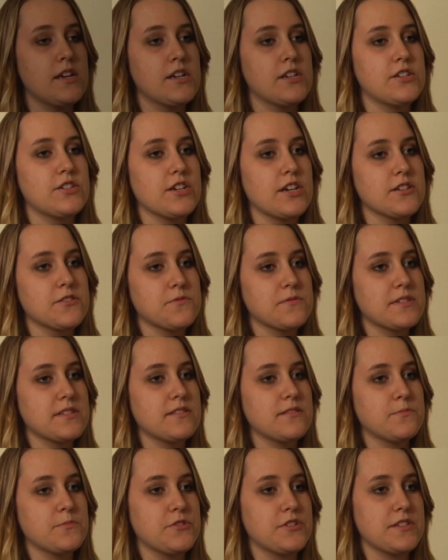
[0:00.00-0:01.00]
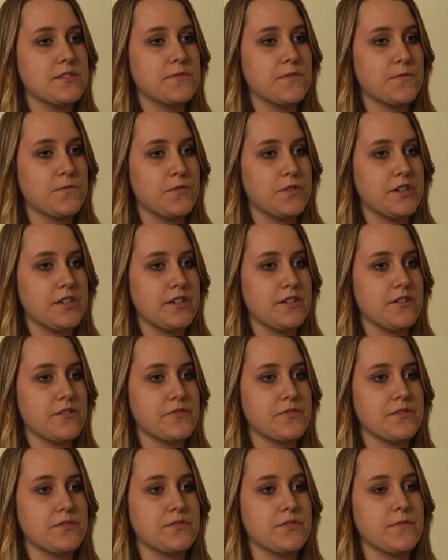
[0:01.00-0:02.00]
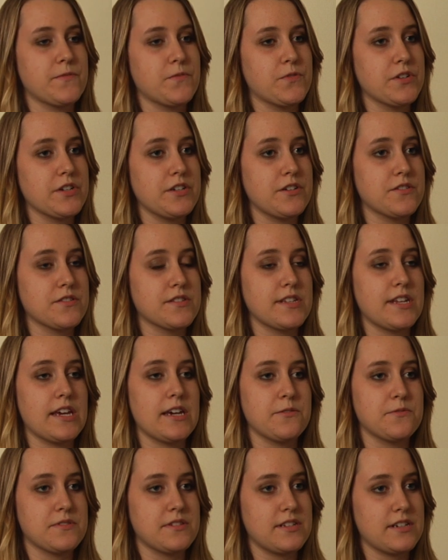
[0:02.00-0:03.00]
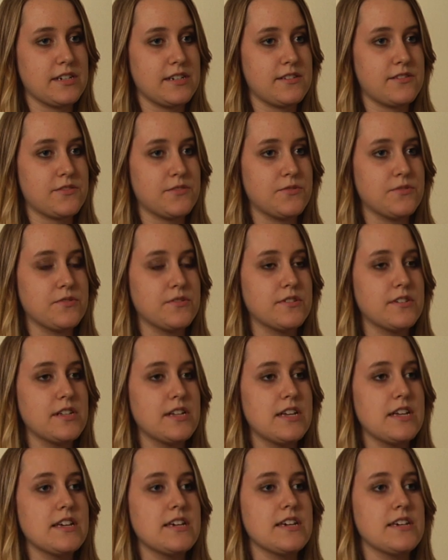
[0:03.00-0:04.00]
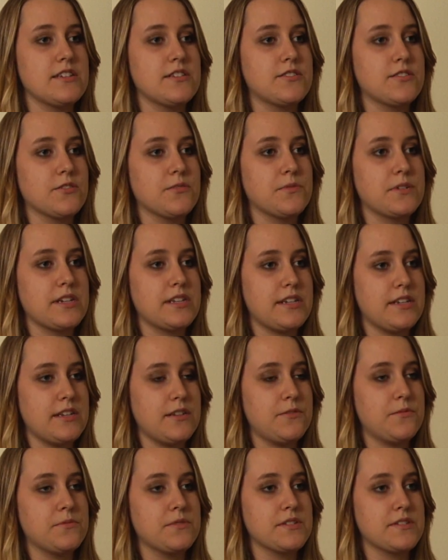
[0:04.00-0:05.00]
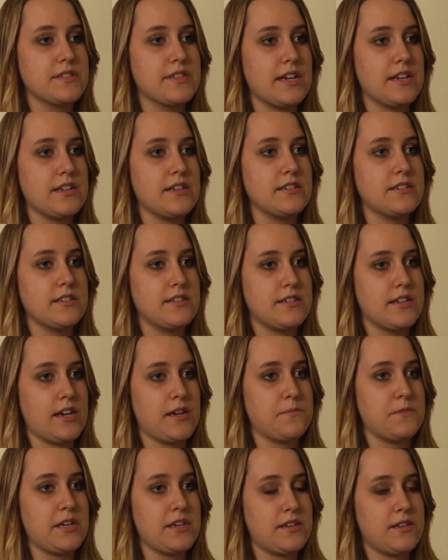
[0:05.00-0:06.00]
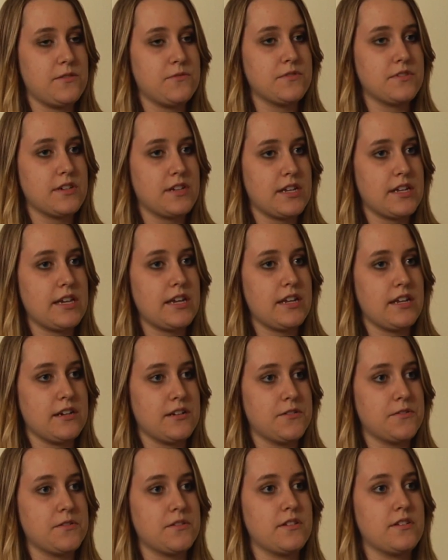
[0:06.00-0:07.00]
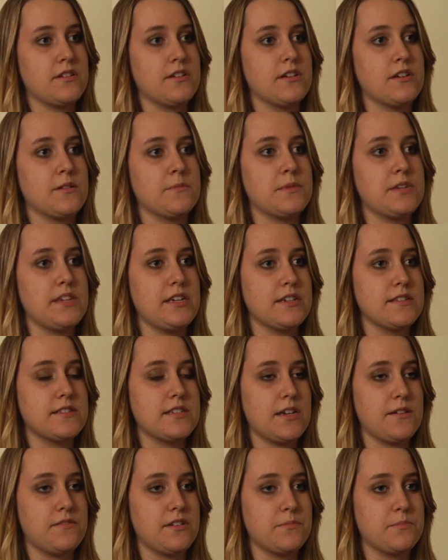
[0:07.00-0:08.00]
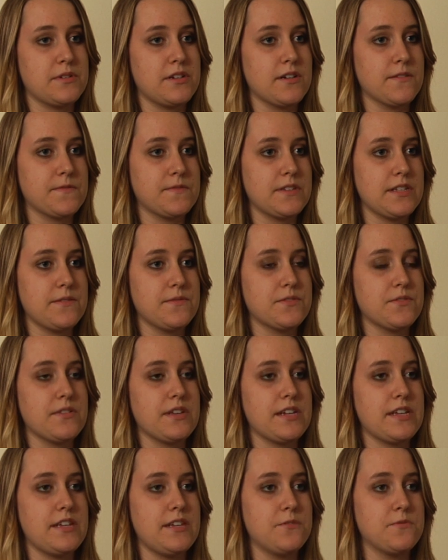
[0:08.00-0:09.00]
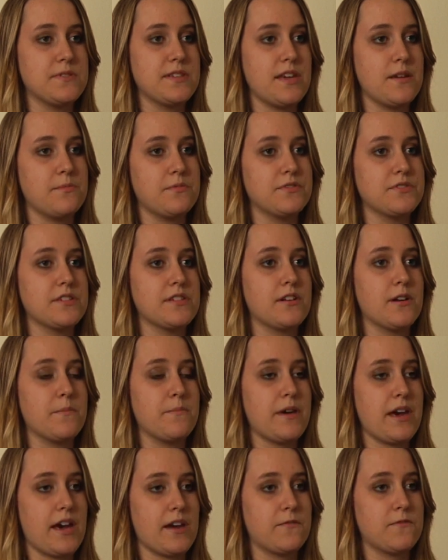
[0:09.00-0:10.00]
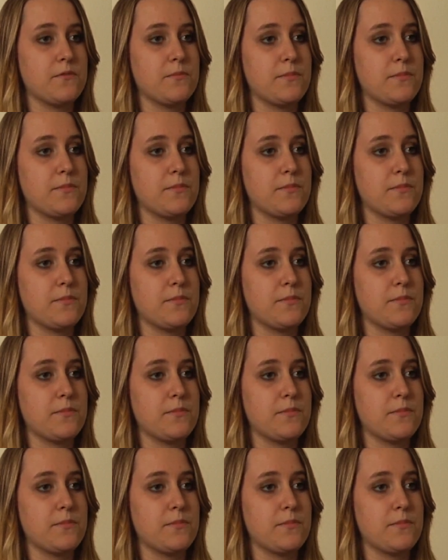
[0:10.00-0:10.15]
Josh was in the Marines for 4 years. It was the 4 years that I was in high school. And so when he was getting to the time that he was going to get out, he had saved up enough leave so that he was able to come back for